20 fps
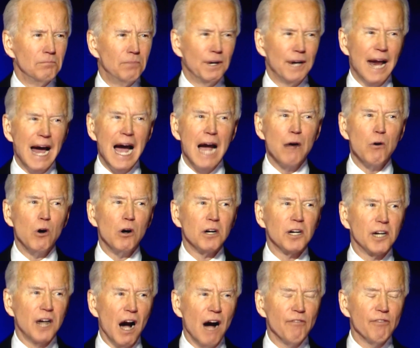but I will
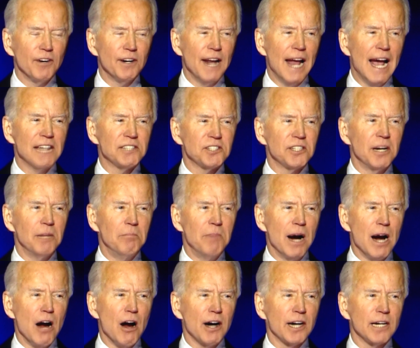govern as an
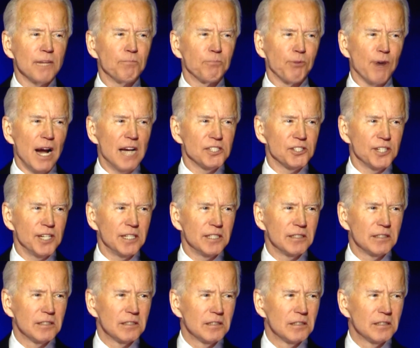American president.